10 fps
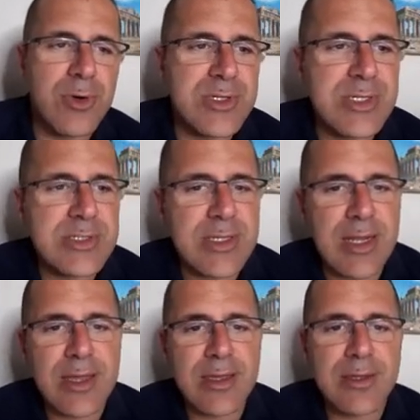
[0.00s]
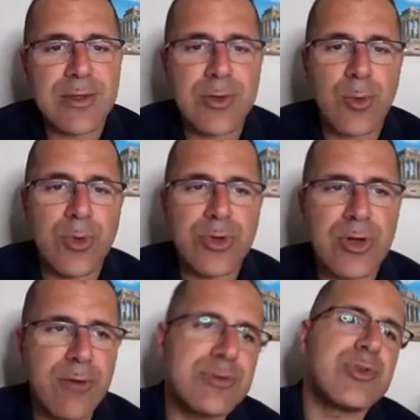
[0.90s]
It's just that I, you know, when you
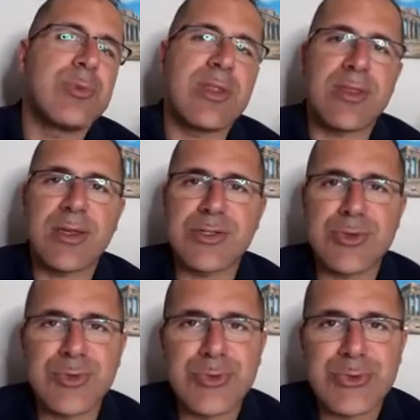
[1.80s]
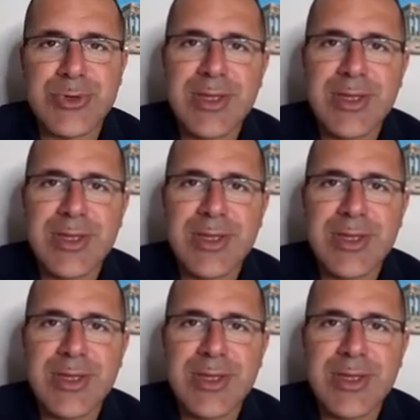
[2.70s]
cover so many things, you